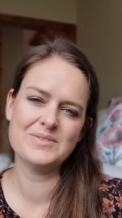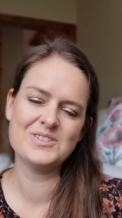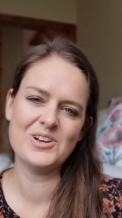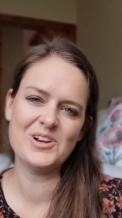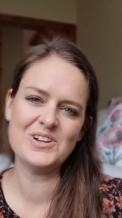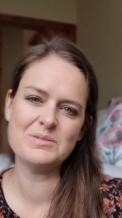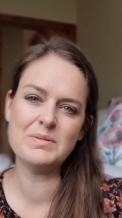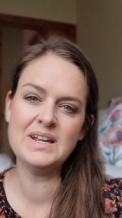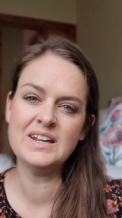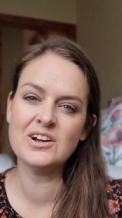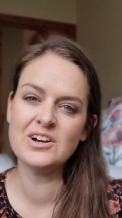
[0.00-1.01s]
So
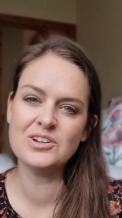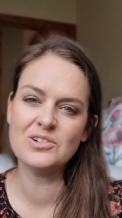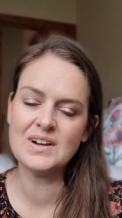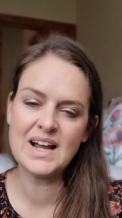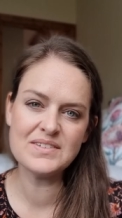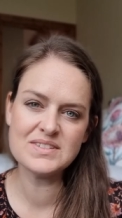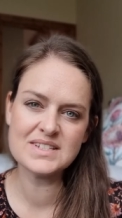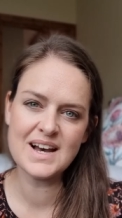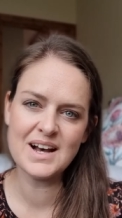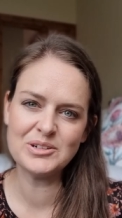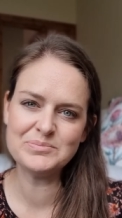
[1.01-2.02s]
depending on your
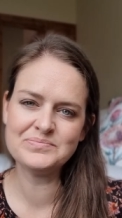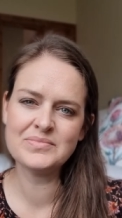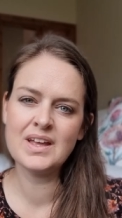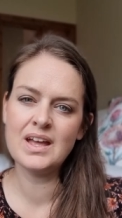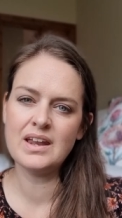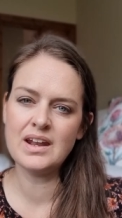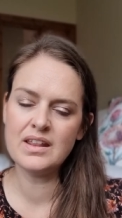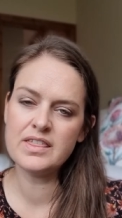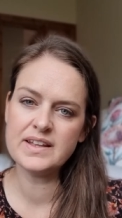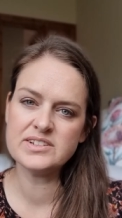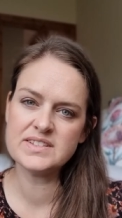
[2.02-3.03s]
lifestyle, another
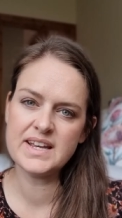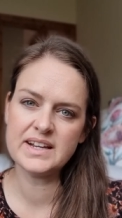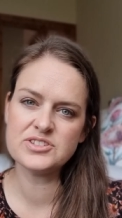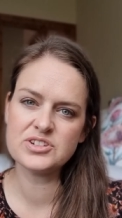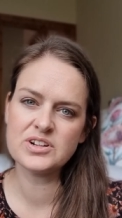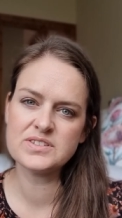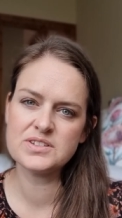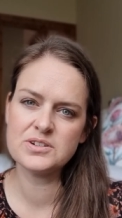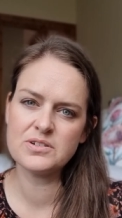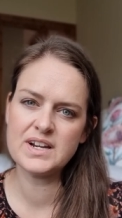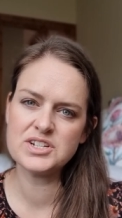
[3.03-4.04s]
thing to take into
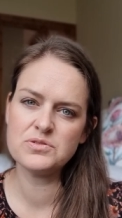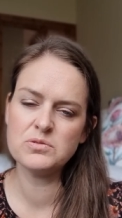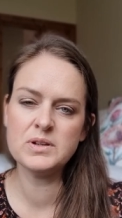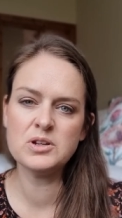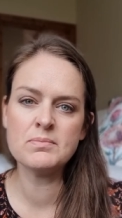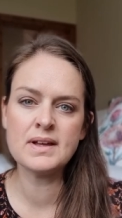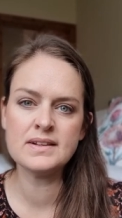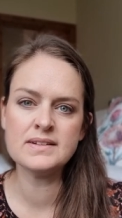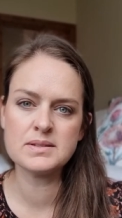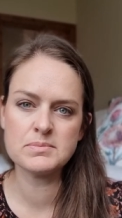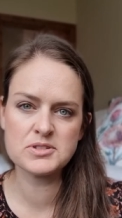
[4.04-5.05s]
consideration would be your
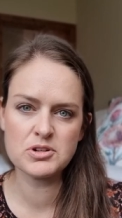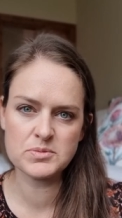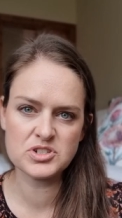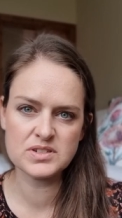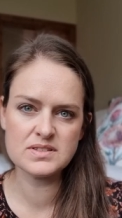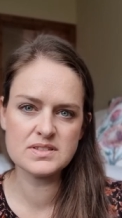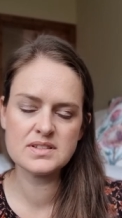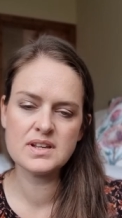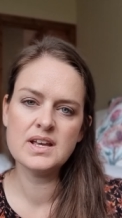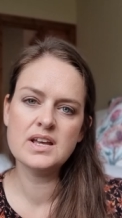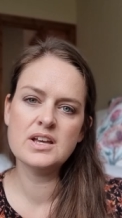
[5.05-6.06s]
monthly subscriptions.
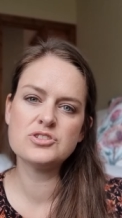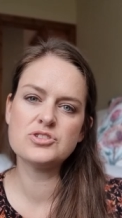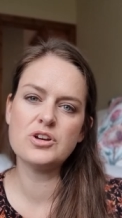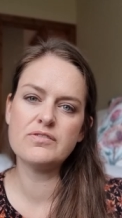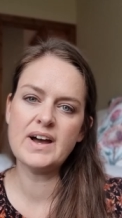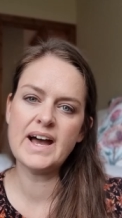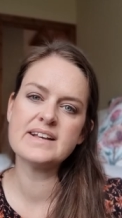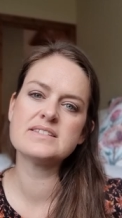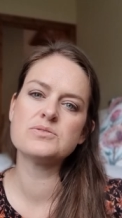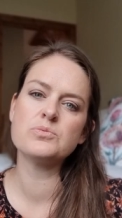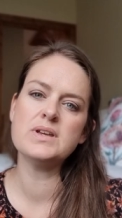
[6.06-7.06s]
So for
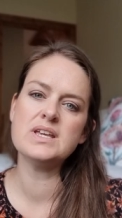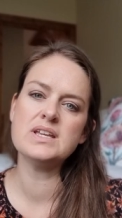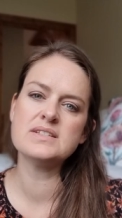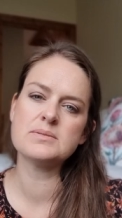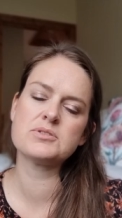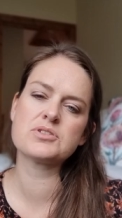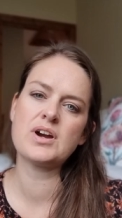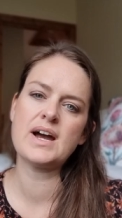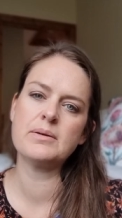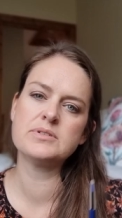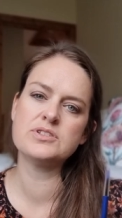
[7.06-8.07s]
us, we
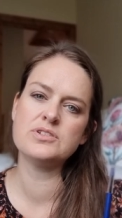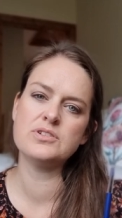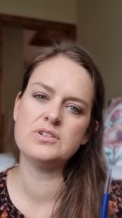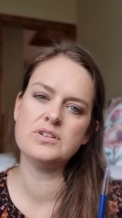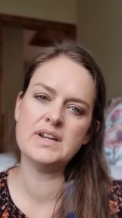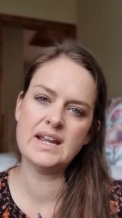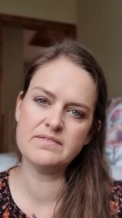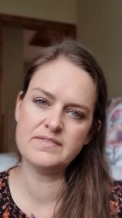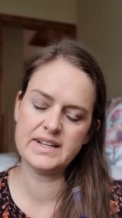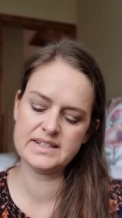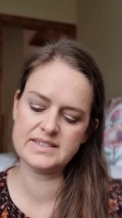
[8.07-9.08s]
subscribe to
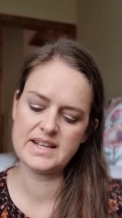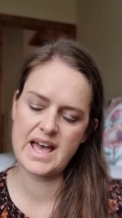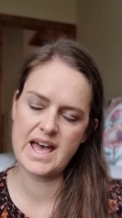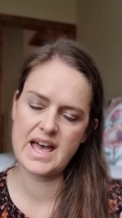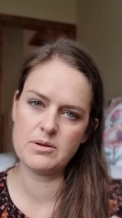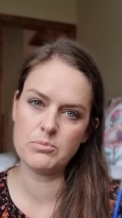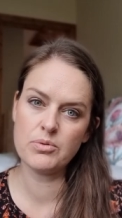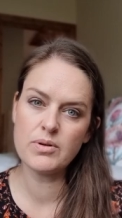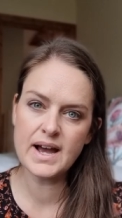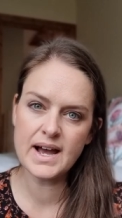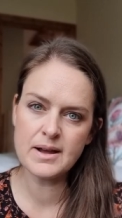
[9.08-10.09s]
Netflix and
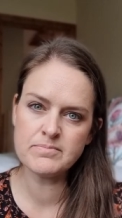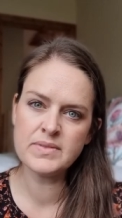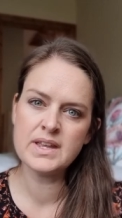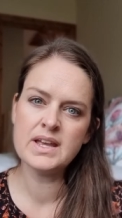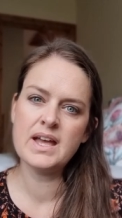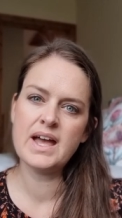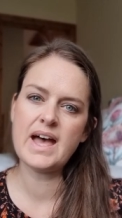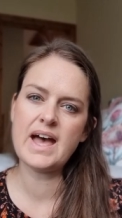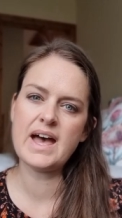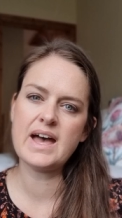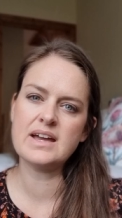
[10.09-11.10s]
Prime,
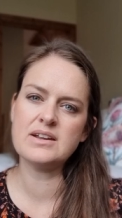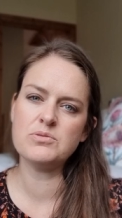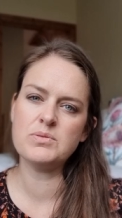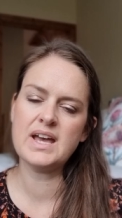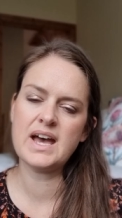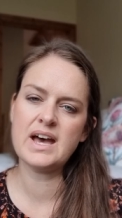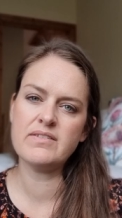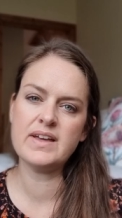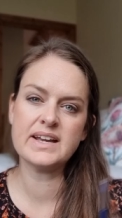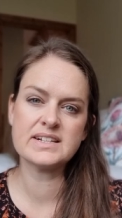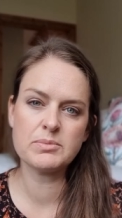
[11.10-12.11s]
and we have
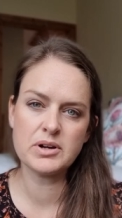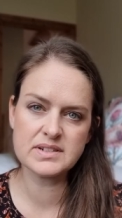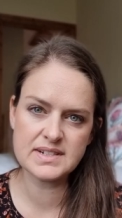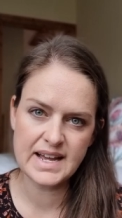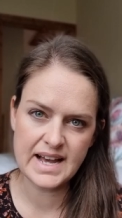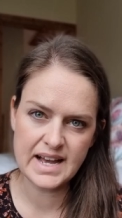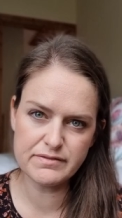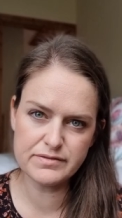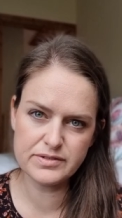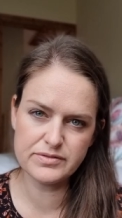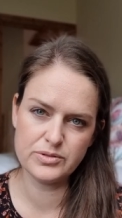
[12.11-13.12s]
Xbox
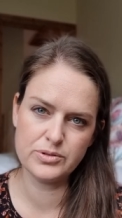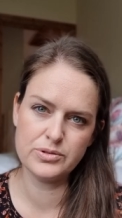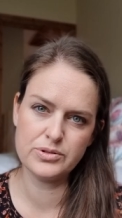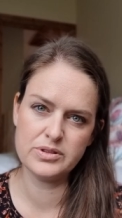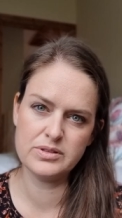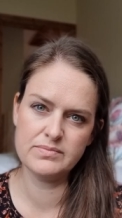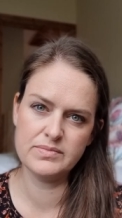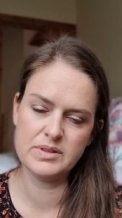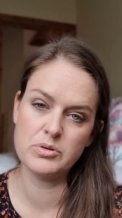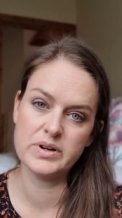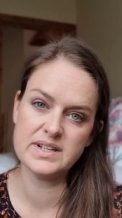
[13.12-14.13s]
Live for
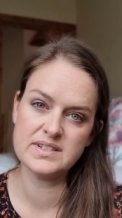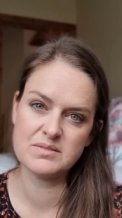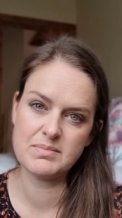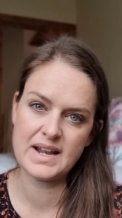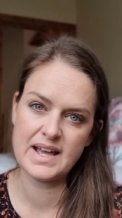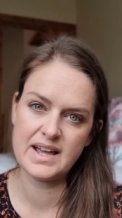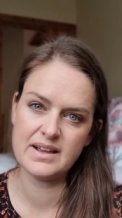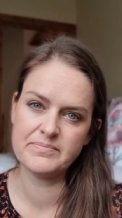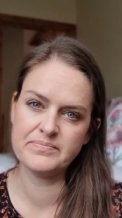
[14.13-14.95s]
the boys to play